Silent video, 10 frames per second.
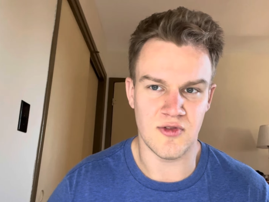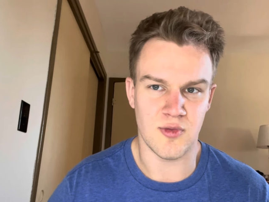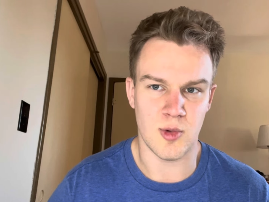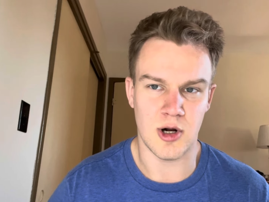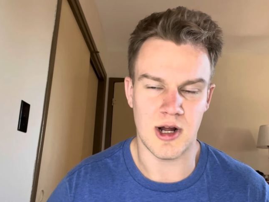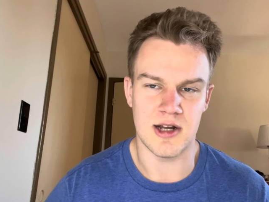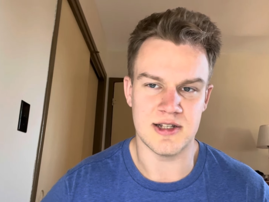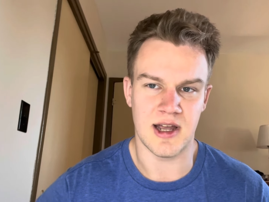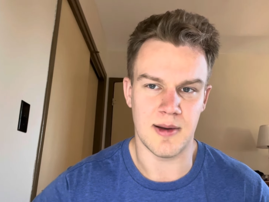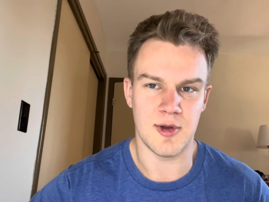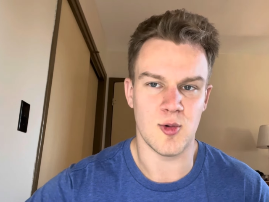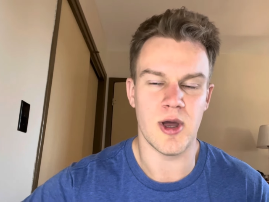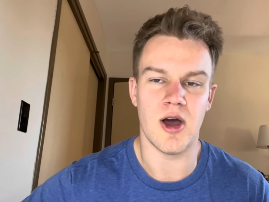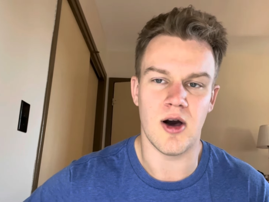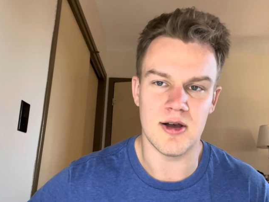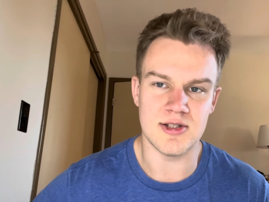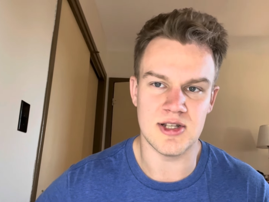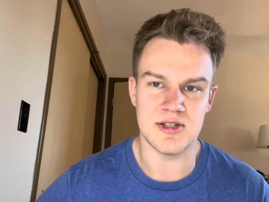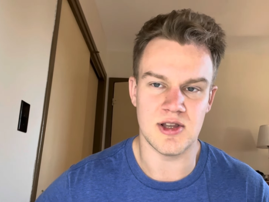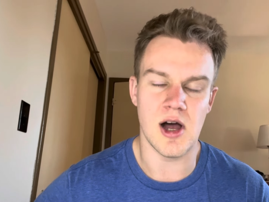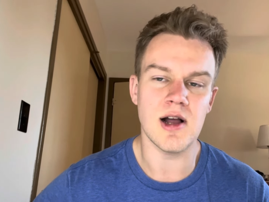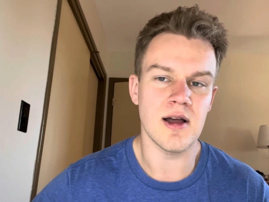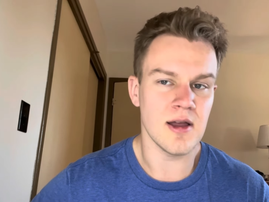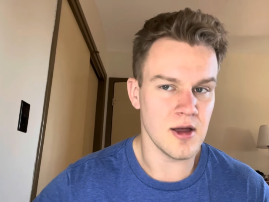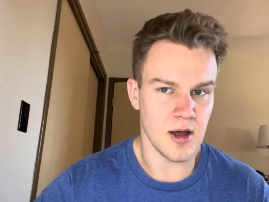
tuned for more content coming your way all season long.